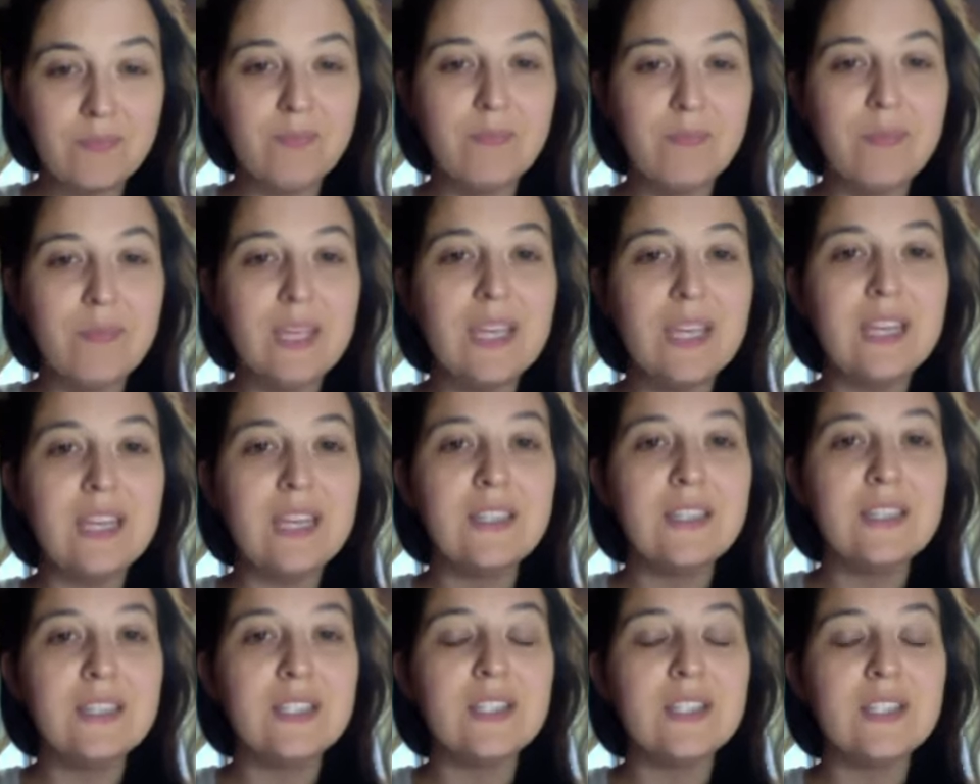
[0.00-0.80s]

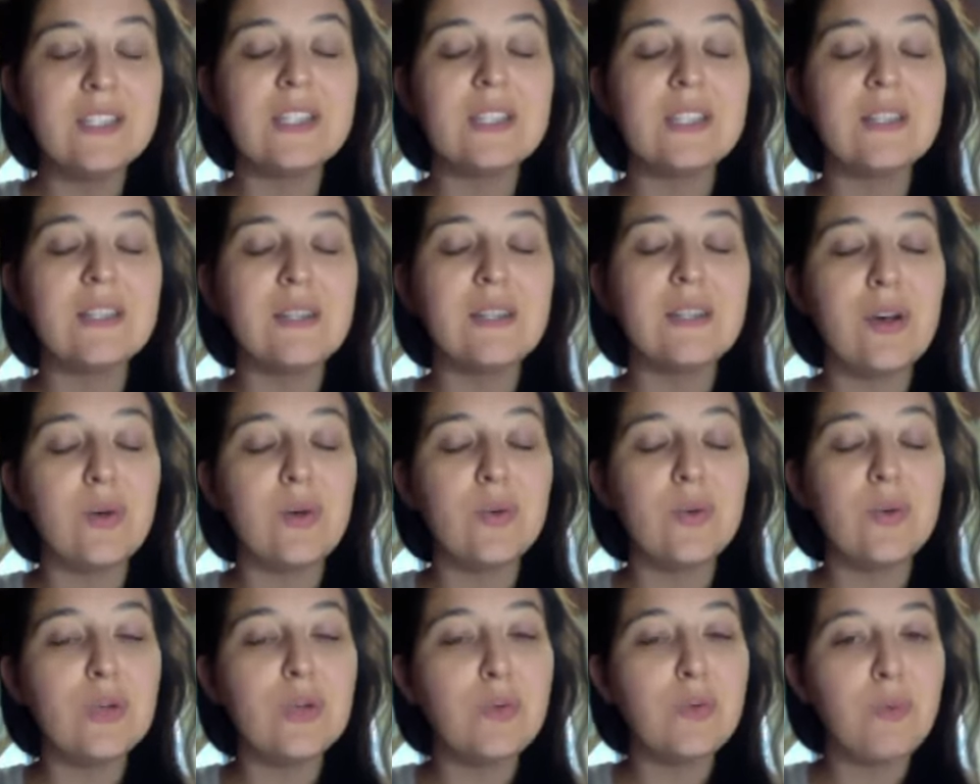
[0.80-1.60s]
Begin to slow
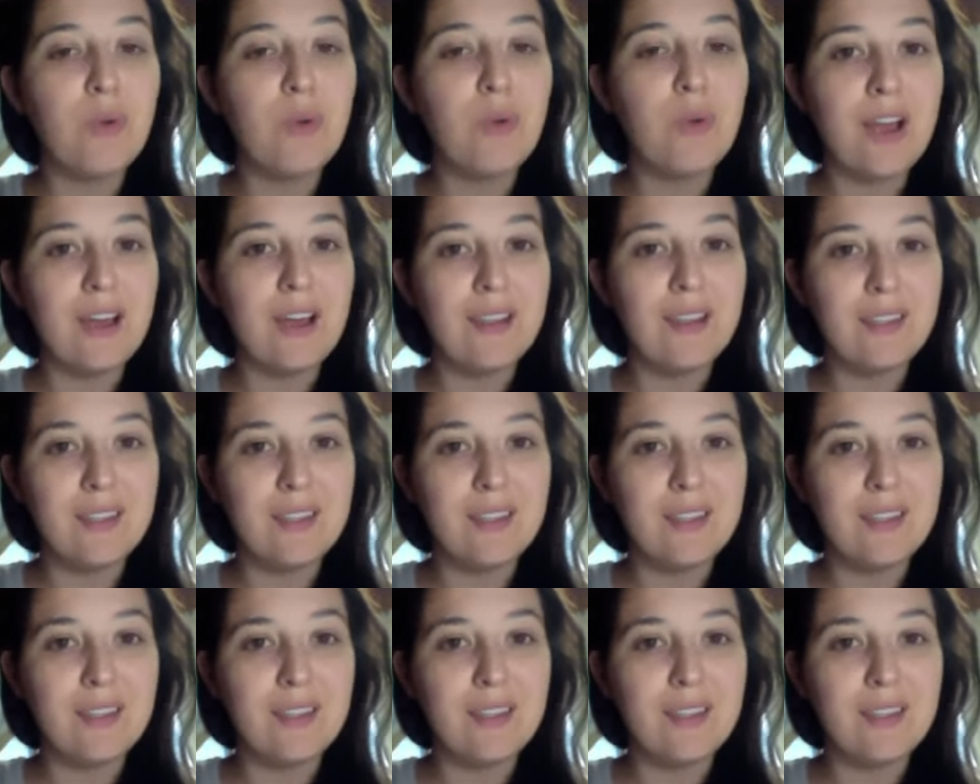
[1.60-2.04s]
your breath.